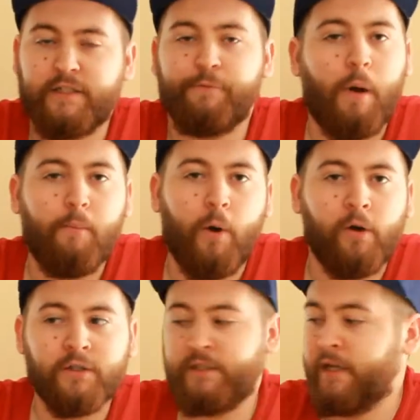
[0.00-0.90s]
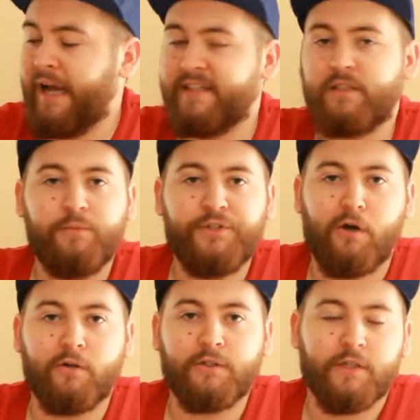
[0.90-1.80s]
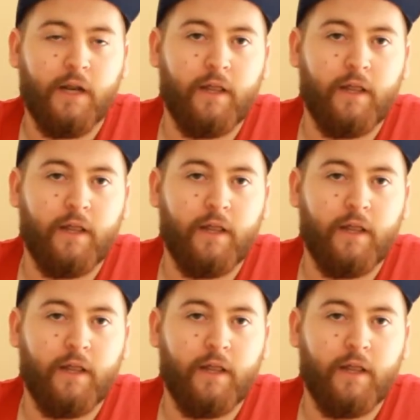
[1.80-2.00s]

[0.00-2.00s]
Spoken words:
that's one box and some socks down